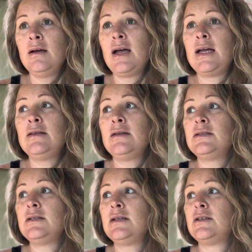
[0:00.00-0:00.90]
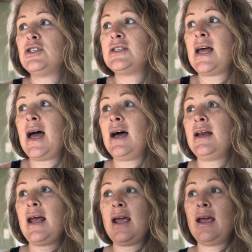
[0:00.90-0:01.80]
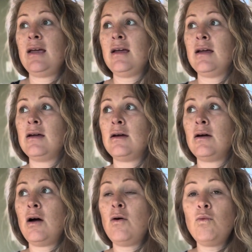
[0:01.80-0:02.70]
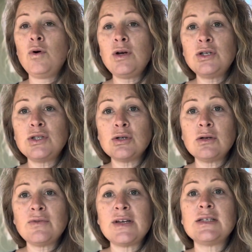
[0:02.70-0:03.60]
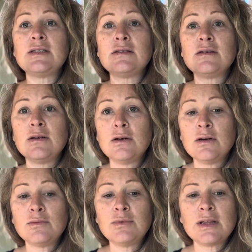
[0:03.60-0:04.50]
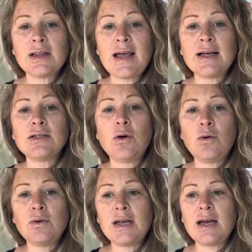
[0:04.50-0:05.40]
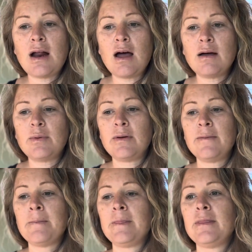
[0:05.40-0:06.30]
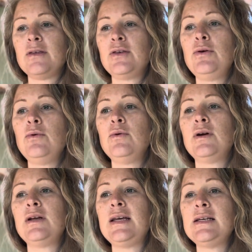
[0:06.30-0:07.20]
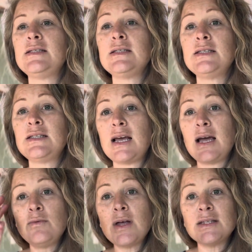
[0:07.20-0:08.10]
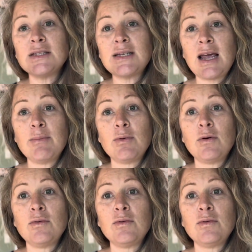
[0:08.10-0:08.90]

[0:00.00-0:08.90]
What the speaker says: and it just had a wood surface with legs holding it up, you could easily say, oh, that's a table.